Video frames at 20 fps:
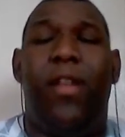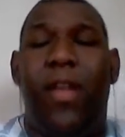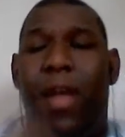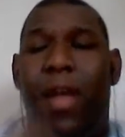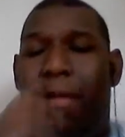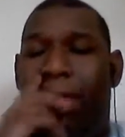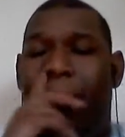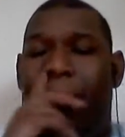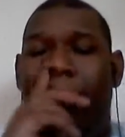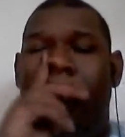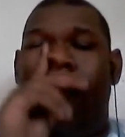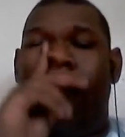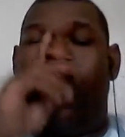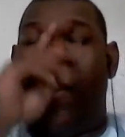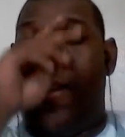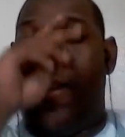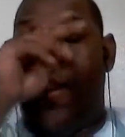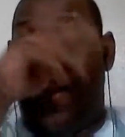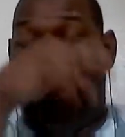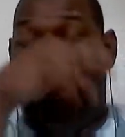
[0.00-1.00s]
Everyone's
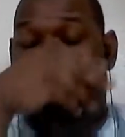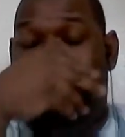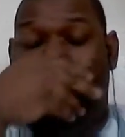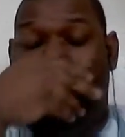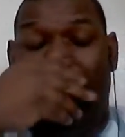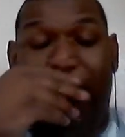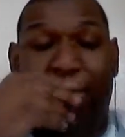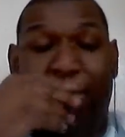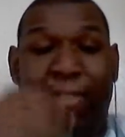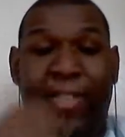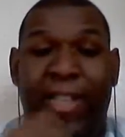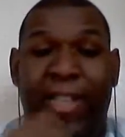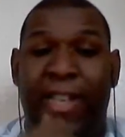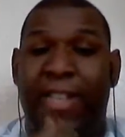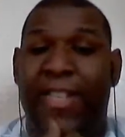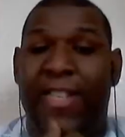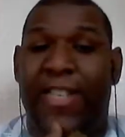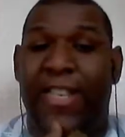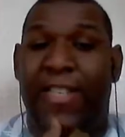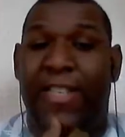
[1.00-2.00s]
trying to get ready,
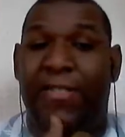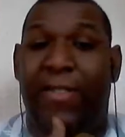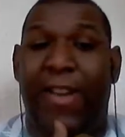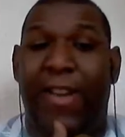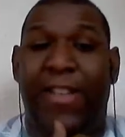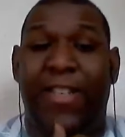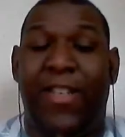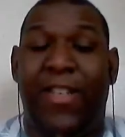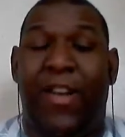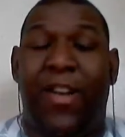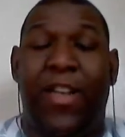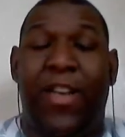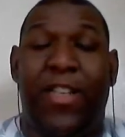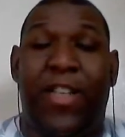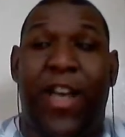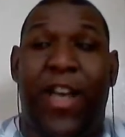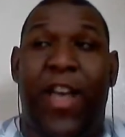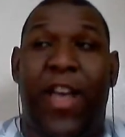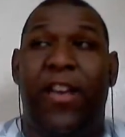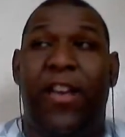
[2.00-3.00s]
seeing the situation on
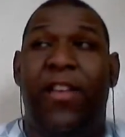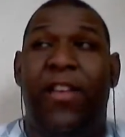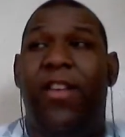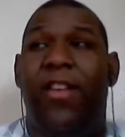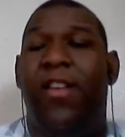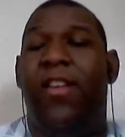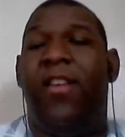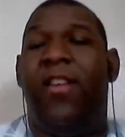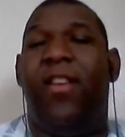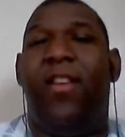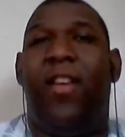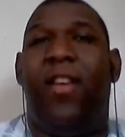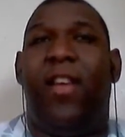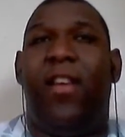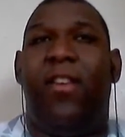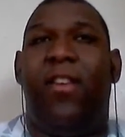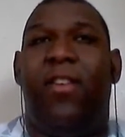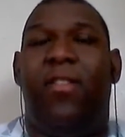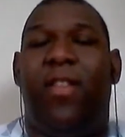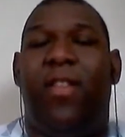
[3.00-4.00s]
his head.
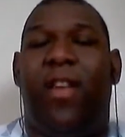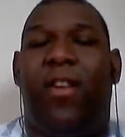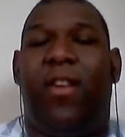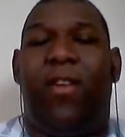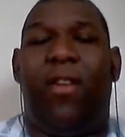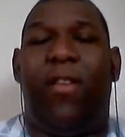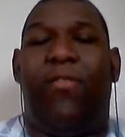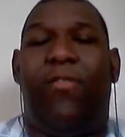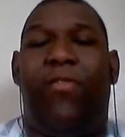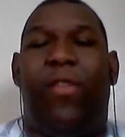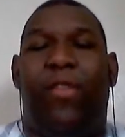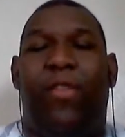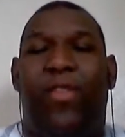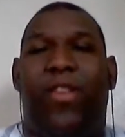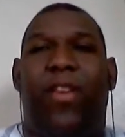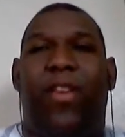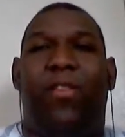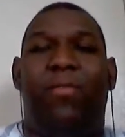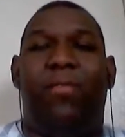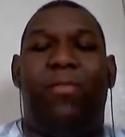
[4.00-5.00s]
And, you know, they call it
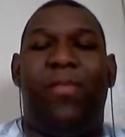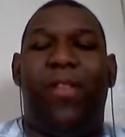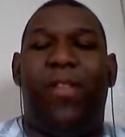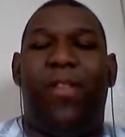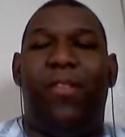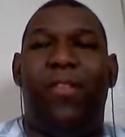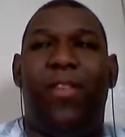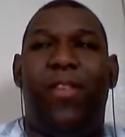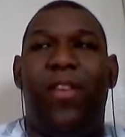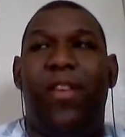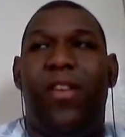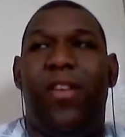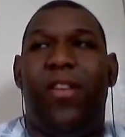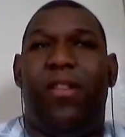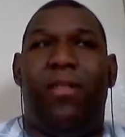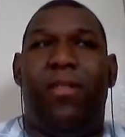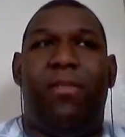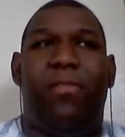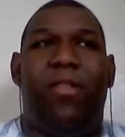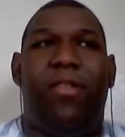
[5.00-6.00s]
false hope, you know,
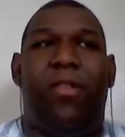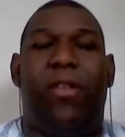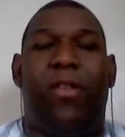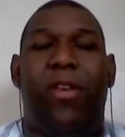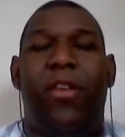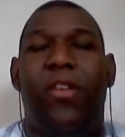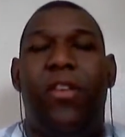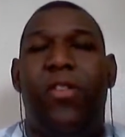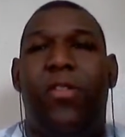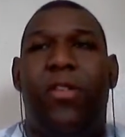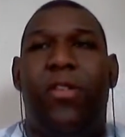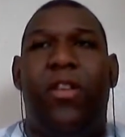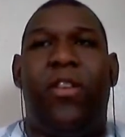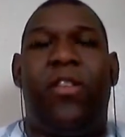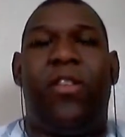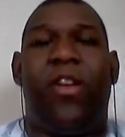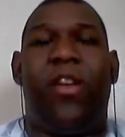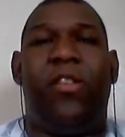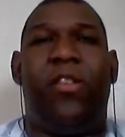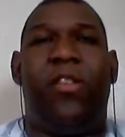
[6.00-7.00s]
to him joking. So he
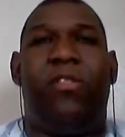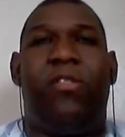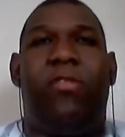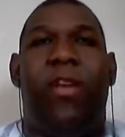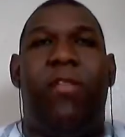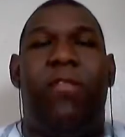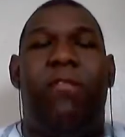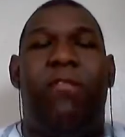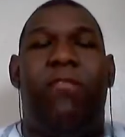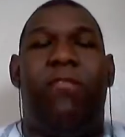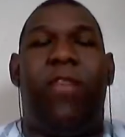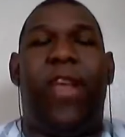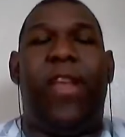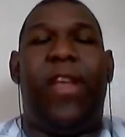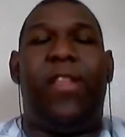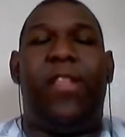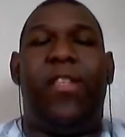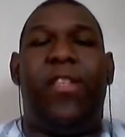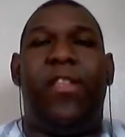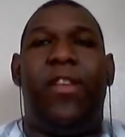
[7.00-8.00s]
decides to train with
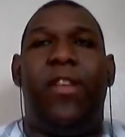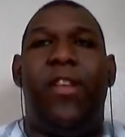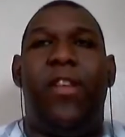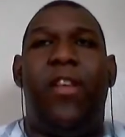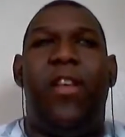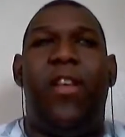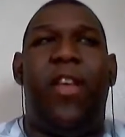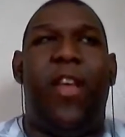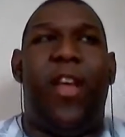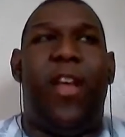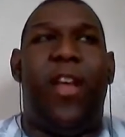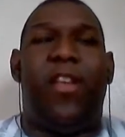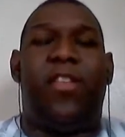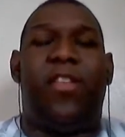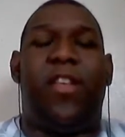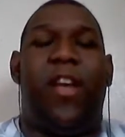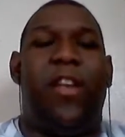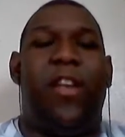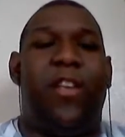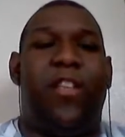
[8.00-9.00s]
Reese
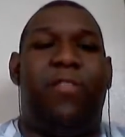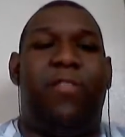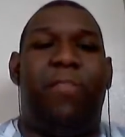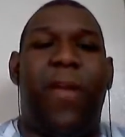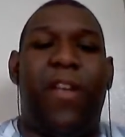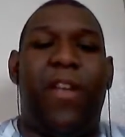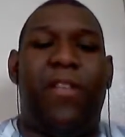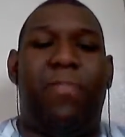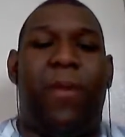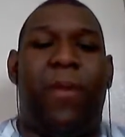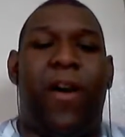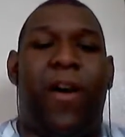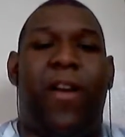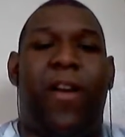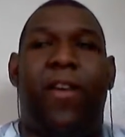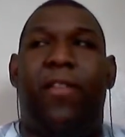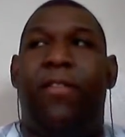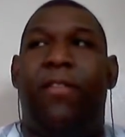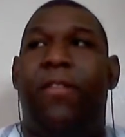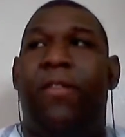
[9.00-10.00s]
inside the space
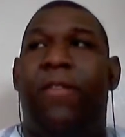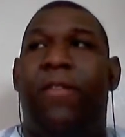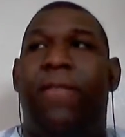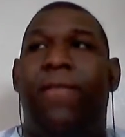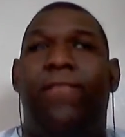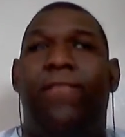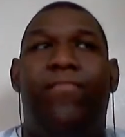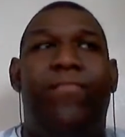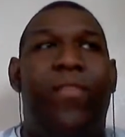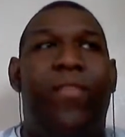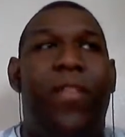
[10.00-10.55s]
pod, you know.